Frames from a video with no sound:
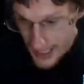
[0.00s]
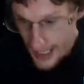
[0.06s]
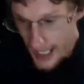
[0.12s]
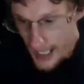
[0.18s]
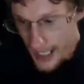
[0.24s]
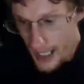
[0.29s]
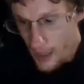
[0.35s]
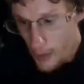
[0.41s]

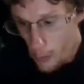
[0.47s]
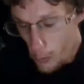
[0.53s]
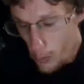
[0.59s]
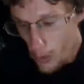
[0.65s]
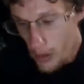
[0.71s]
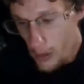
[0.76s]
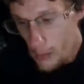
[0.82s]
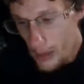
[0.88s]
And I kind of
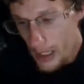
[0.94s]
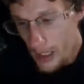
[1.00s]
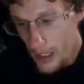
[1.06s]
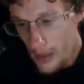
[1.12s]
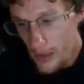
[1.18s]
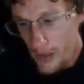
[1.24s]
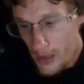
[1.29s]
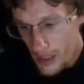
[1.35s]
wonder about
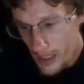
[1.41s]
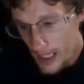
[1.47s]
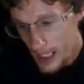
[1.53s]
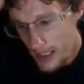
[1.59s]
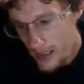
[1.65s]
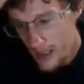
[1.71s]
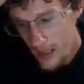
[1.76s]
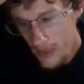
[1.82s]
other
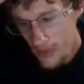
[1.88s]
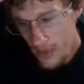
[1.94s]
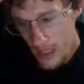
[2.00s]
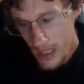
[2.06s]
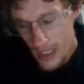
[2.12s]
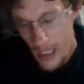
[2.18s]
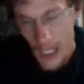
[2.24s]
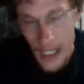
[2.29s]
states.
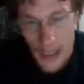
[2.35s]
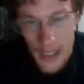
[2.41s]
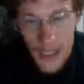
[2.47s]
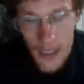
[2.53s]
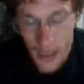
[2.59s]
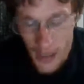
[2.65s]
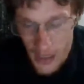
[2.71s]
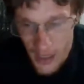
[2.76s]
I
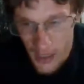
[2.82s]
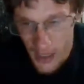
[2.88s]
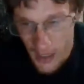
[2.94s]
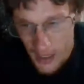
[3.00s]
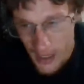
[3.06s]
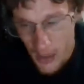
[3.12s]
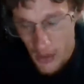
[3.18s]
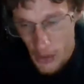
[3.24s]
need to
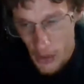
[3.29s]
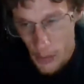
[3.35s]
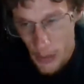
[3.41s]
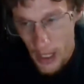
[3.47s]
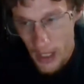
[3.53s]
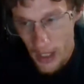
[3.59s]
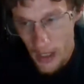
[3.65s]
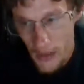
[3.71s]
study into it
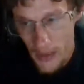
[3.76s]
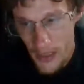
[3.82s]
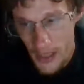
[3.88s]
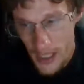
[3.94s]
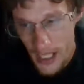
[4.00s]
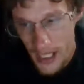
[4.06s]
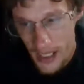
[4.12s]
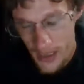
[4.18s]
about other
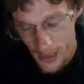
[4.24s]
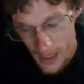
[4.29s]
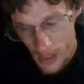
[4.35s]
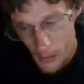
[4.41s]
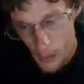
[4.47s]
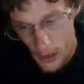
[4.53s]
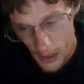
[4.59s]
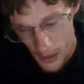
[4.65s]
states and
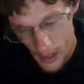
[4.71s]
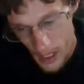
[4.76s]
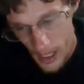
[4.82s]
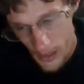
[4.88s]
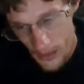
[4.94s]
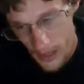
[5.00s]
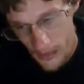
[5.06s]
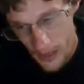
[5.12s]
see
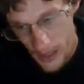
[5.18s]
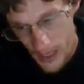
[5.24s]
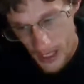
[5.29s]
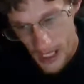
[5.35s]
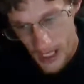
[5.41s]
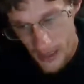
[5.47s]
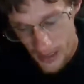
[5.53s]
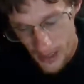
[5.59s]
how different
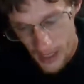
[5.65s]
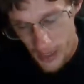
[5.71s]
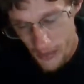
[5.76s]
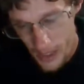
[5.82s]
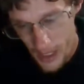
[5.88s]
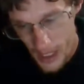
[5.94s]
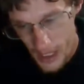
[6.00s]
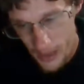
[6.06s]
states and
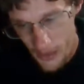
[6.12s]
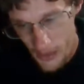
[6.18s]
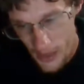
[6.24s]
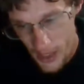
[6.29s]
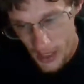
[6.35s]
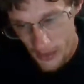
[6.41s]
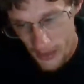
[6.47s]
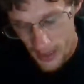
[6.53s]
different
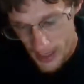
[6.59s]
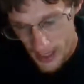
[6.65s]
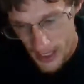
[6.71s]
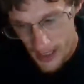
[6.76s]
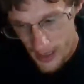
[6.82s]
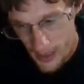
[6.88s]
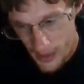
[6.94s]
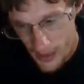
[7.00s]
towns and different
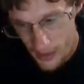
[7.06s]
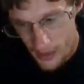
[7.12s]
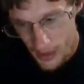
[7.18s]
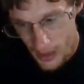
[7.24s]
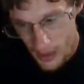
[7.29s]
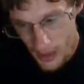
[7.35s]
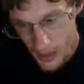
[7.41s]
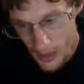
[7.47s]
states are
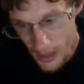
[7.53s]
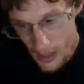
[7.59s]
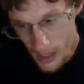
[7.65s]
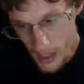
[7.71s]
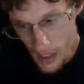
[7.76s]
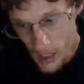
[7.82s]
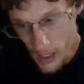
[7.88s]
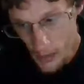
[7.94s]
doing.
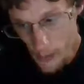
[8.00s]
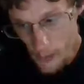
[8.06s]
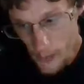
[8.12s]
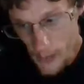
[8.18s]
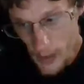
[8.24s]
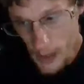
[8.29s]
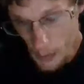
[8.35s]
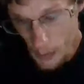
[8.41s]

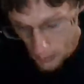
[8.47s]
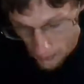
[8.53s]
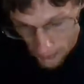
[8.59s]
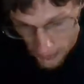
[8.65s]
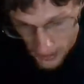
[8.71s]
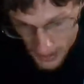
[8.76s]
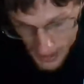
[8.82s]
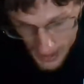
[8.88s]
But
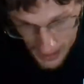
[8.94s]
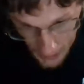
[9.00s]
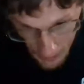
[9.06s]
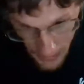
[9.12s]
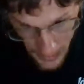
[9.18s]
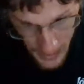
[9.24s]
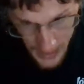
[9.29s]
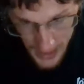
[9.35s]
for the time
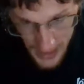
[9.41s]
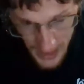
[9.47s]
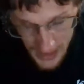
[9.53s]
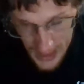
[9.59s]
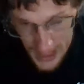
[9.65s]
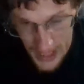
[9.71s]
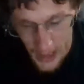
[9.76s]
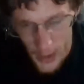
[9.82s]
being, I
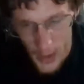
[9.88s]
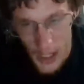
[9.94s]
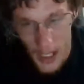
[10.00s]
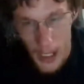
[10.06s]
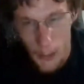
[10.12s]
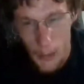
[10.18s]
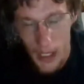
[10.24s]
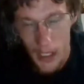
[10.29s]
think if I
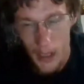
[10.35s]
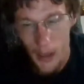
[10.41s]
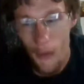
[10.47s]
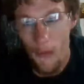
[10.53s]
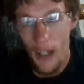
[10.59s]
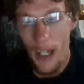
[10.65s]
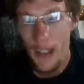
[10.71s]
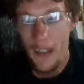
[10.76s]
get better
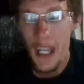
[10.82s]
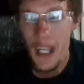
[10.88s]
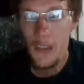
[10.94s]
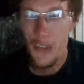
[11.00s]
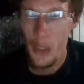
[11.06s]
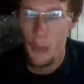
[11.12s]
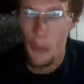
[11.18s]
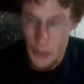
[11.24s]
off
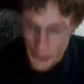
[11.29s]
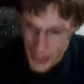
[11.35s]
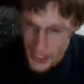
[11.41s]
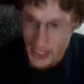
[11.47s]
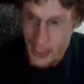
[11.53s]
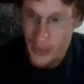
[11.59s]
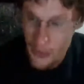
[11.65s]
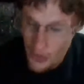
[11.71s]
financing, I'm going to
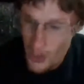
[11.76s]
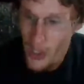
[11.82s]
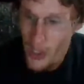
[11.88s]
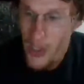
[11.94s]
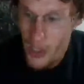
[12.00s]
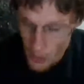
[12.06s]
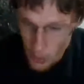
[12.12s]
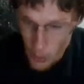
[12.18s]
stick to
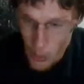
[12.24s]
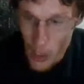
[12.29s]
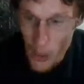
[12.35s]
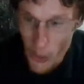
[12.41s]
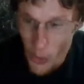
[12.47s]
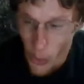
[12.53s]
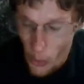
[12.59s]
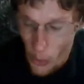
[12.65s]
just
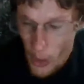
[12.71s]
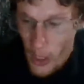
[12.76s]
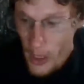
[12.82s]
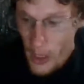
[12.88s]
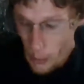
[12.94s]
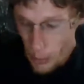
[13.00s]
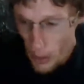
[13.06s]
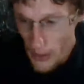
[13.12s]
local
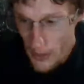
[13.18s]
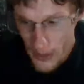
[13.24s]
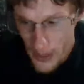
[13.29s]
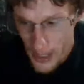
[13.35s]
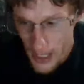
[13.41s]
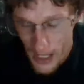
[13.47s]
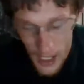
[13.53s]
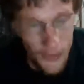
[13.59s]

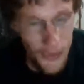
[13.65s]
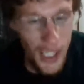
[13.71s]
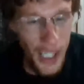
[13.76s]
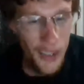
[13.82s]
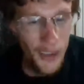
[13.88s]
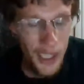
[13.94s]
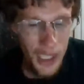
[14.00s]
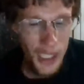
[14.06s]
places
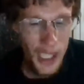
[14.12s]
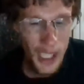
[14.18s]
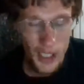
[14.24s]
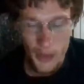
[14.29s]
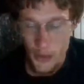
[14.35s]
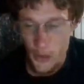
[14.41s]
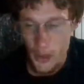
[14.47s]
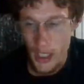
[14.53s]
around here
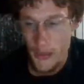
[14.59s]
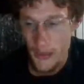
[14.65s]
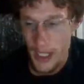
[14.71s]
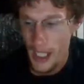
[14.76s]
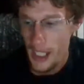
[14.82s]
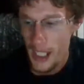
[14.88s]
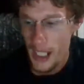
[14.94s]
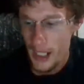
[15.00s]

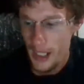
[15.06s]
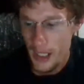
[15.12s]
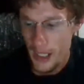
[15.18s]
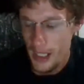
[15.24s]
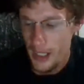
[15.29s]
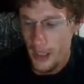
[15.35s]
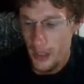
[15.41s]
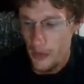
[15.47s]
that I could
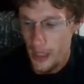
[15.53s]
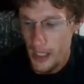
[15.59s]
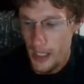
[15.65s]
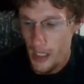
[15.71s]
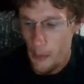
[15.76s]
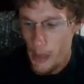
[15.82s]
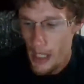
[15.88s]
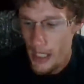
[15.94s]
get to
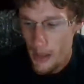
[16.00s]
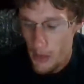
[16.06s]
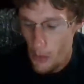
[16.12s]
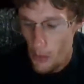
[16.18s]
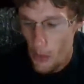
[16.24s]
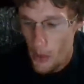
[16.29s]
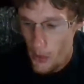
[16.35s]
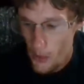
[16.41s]
easy by a
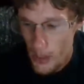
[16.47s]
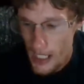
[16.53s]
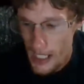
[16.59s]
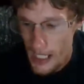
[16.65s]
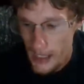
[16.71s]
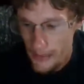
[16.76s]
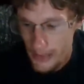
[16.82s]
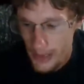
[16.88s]
short
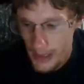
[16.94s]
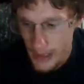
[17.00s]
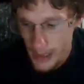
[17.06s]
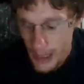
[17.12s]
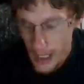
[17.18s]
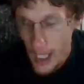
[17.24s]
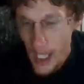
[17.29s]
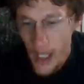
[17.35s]
drive.
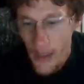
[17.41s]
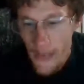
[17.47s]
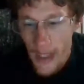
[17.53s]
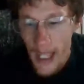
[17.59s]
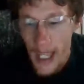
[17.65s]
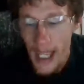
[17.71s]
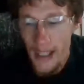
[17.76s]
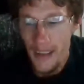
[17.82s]

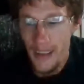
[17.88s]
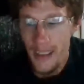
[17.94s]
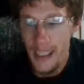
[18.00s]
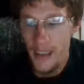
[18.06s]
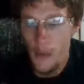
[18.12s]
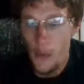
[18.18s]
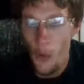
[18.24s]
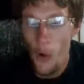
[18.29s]
I have to
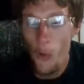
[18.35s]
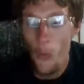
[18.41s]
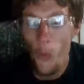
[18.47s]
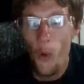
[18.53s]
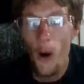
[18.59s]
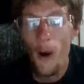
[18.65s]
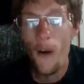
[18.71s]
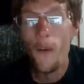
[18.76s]
say short
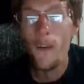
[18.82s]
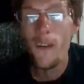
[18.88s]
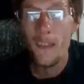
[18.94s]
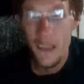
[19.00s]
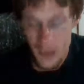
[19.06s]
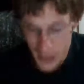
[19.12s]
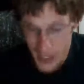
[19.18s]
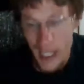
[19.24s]
walk
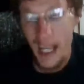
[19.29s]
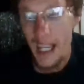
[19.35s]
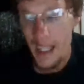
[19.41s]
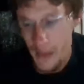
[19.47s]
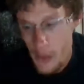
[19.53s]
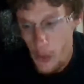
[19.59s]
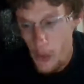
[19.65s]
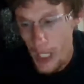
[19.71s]

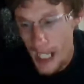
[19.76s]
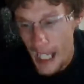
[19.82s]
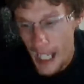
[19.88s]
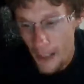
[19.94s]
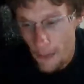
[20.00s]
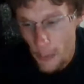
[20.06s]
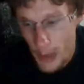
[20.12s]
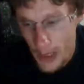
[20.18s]
/
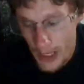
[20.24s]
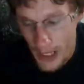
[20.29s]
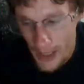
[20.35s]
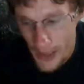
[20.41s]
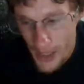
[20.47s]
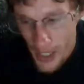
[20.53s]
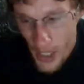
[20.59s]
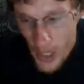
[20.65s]
drive
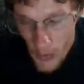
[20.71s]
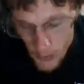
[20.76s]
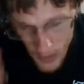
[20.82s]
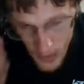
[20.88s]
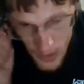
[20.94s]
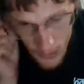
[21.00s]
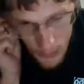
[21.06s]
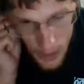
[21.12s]
because
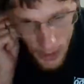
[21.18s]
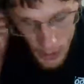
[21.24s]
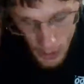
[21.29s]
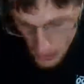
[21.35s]
there's a few